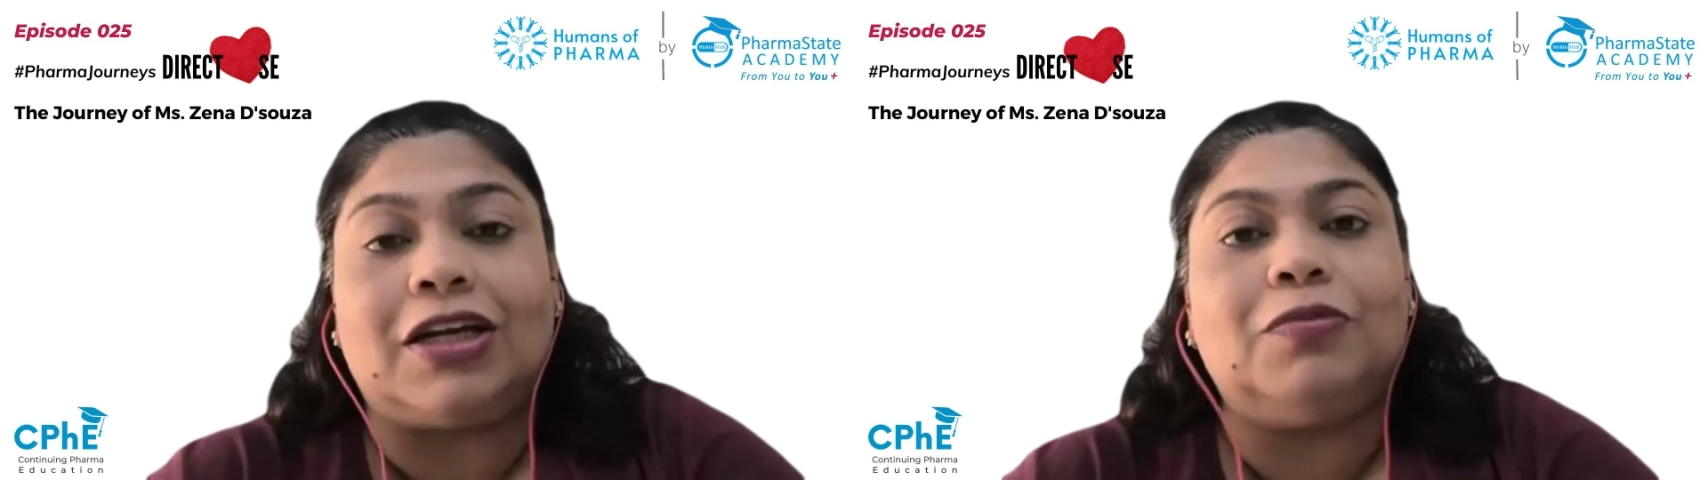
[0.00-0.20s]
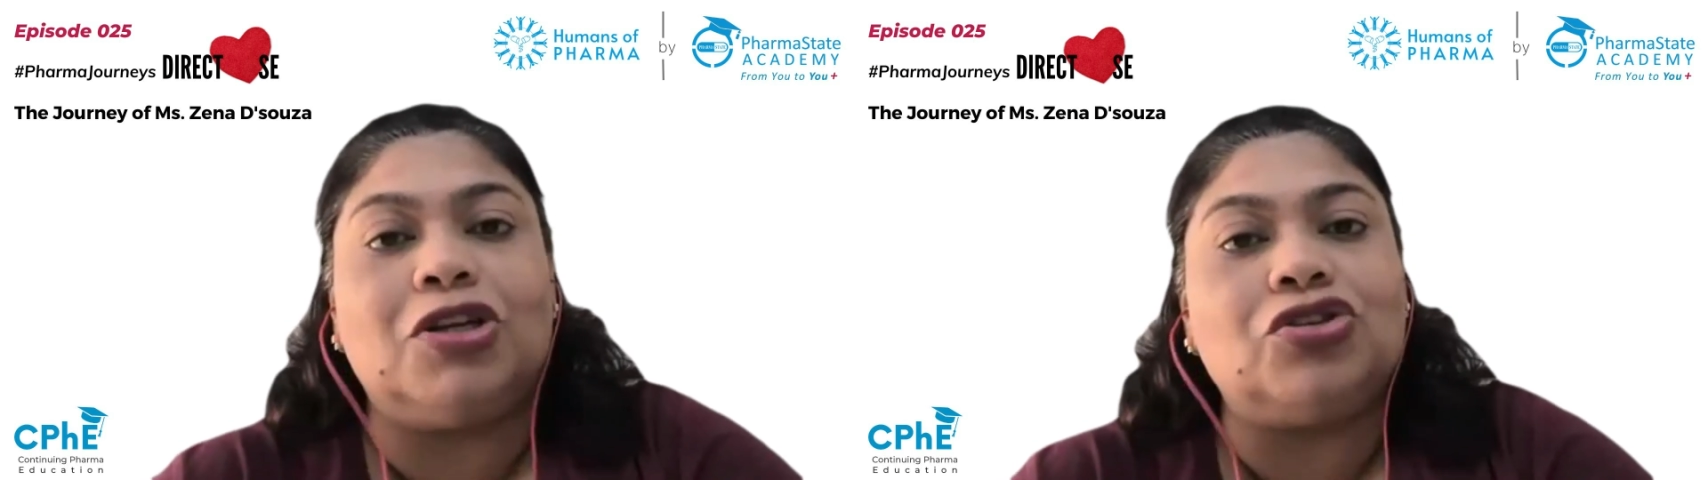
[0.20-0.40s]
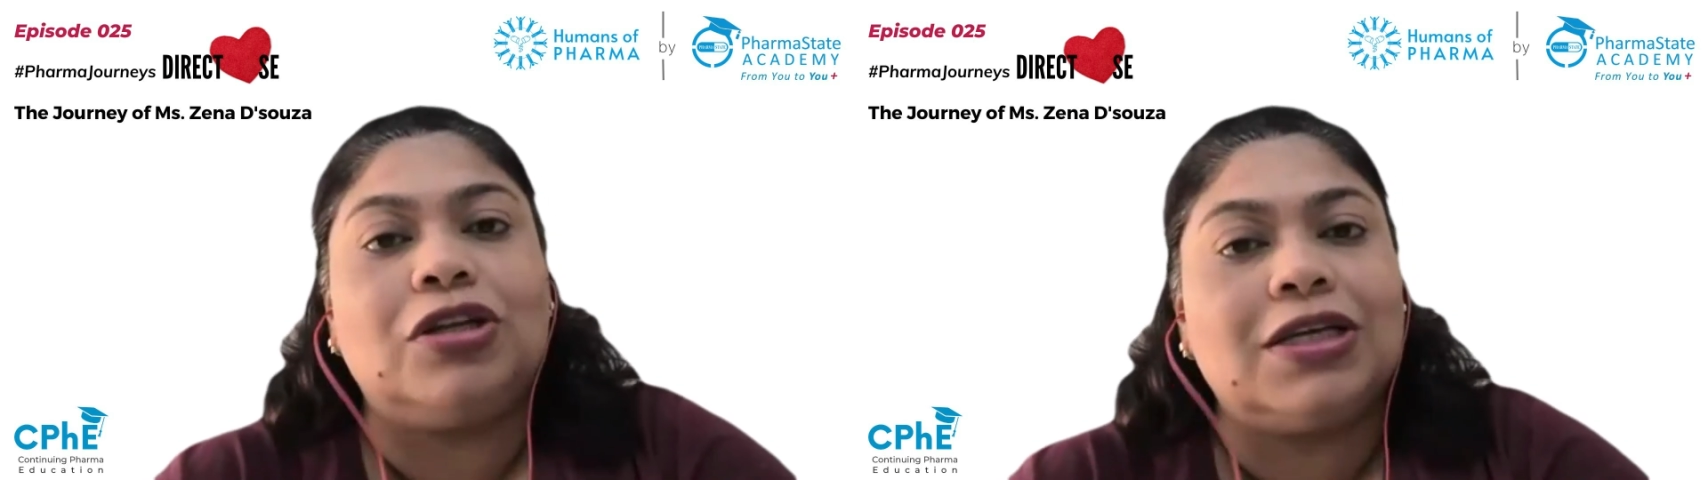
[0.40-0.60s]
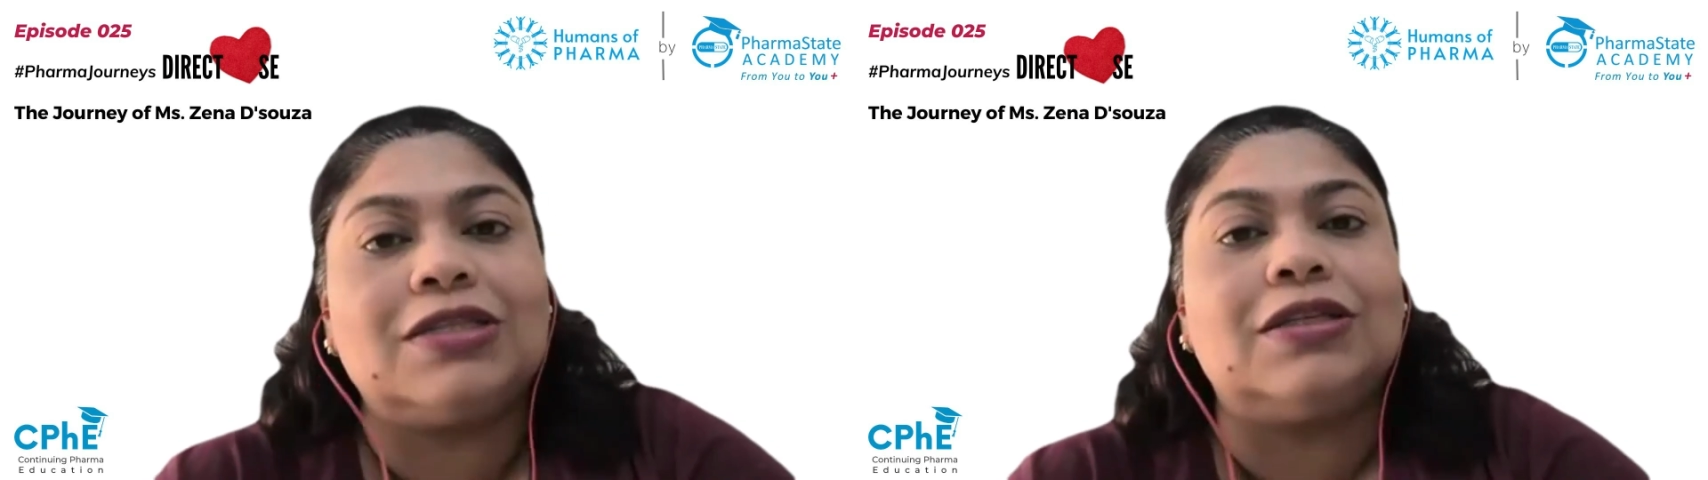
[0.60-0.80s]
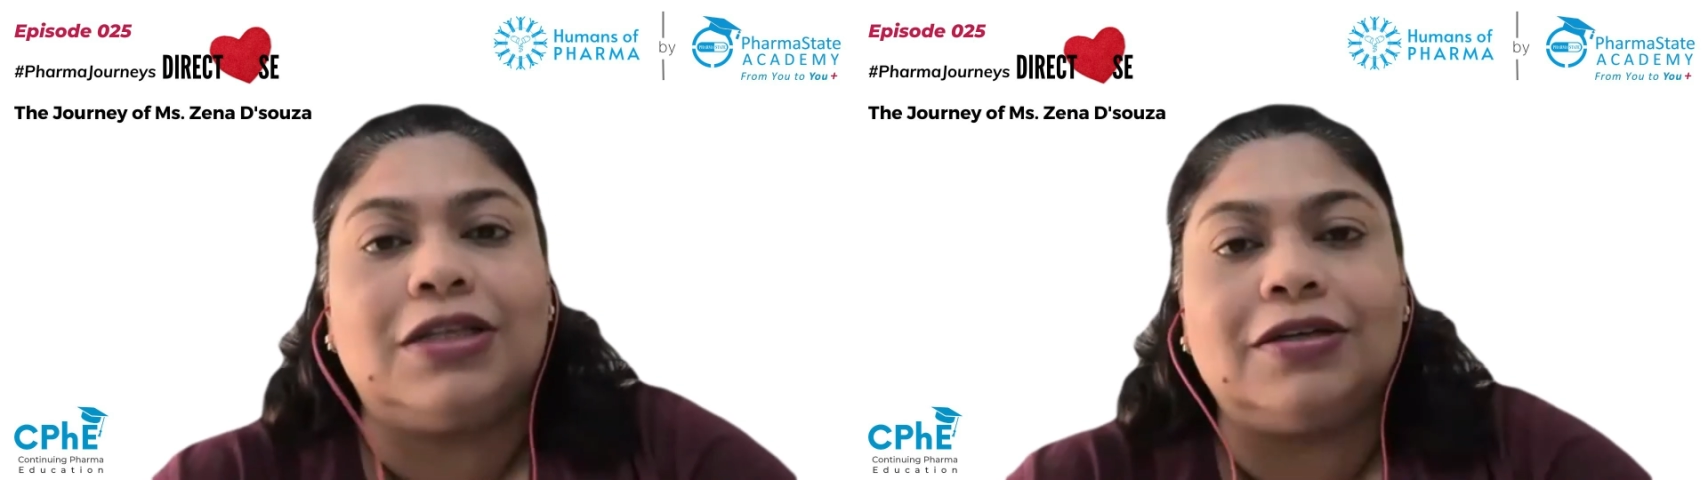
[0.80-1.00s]
started my
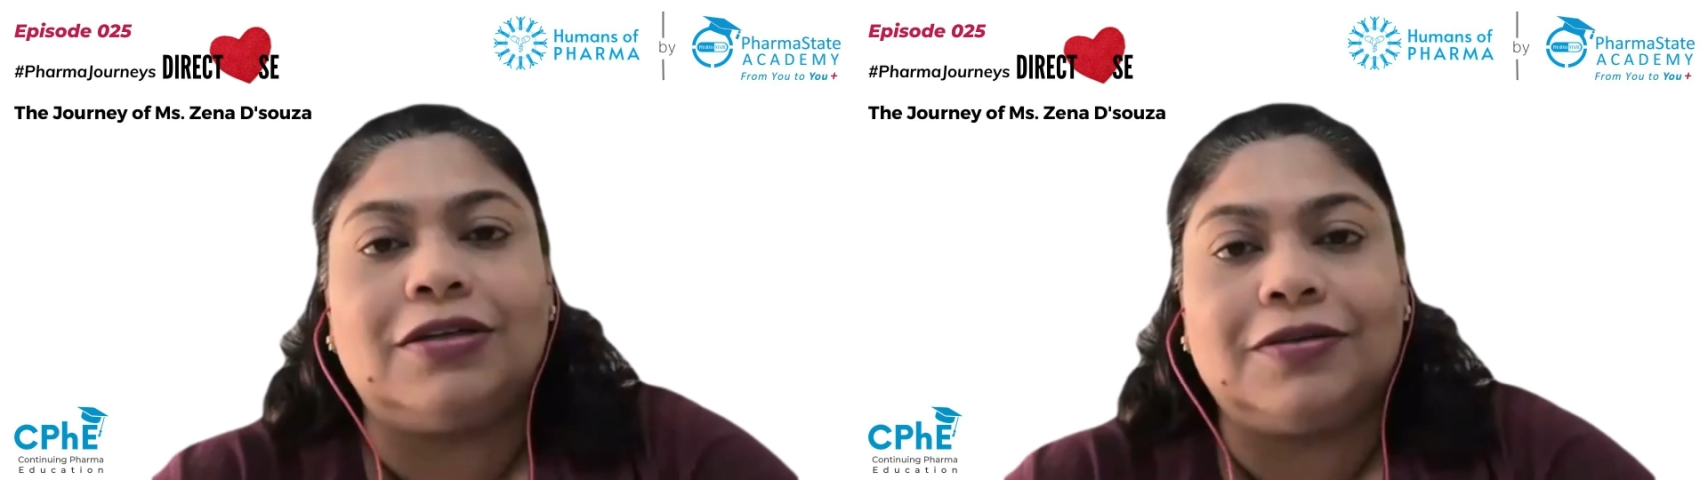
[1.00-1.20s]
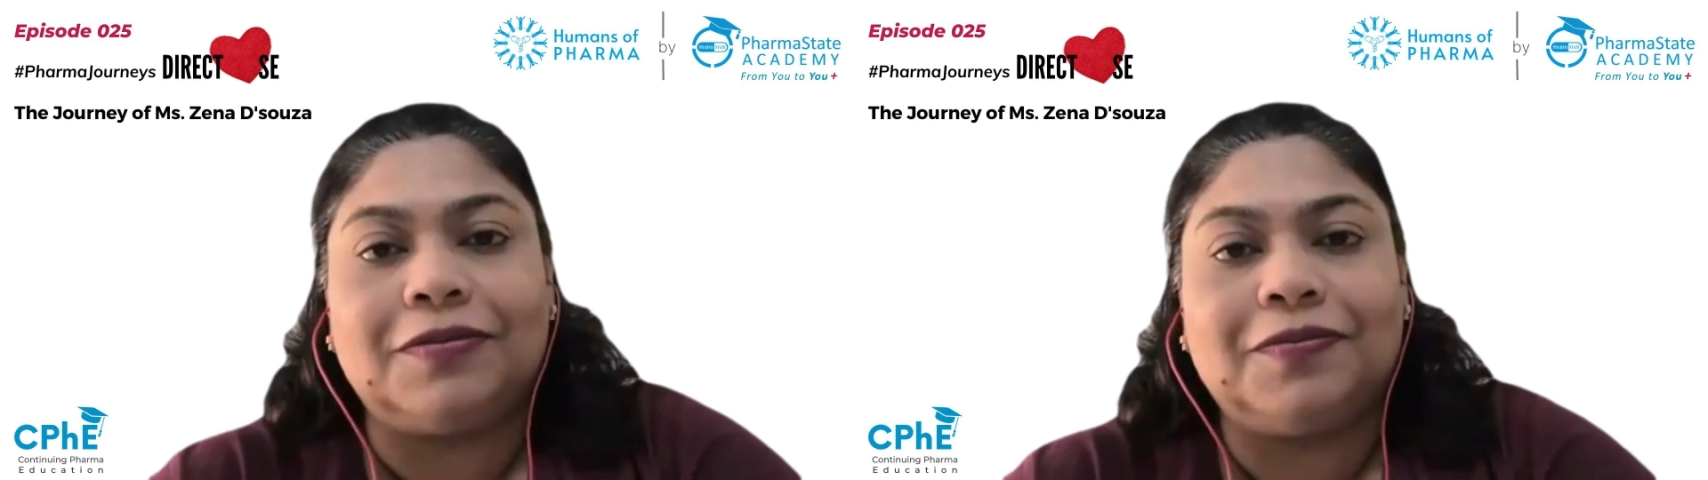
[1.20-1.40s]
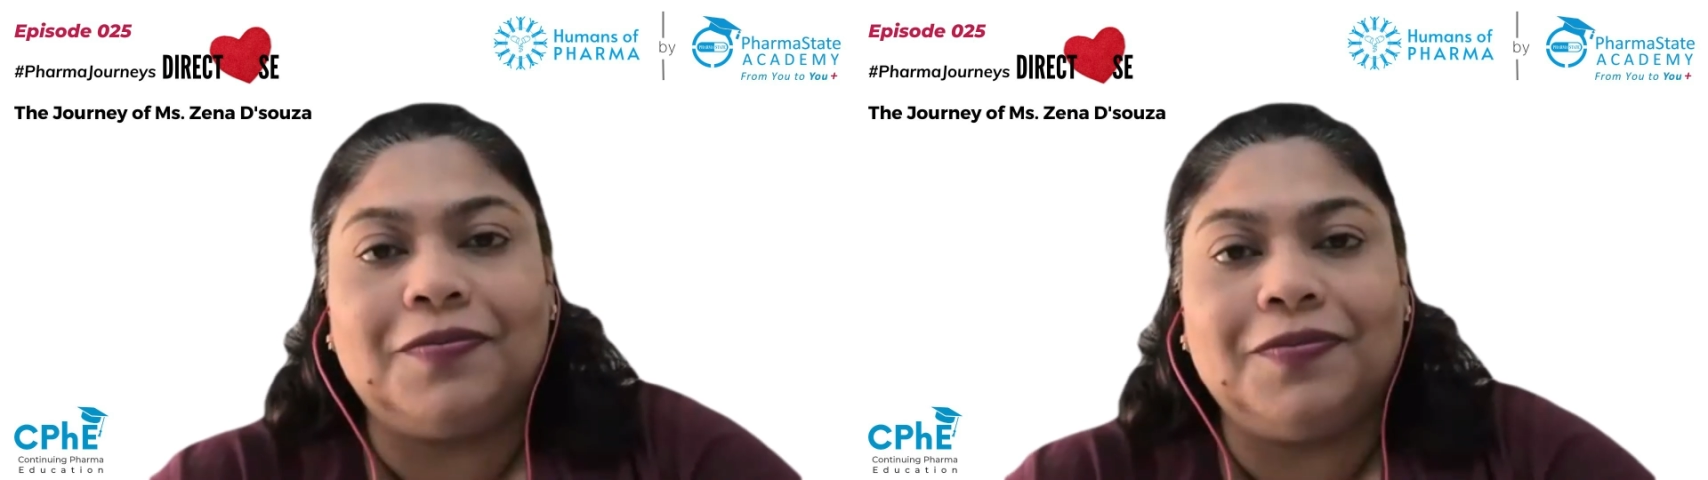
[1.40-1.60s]
journey as a leader.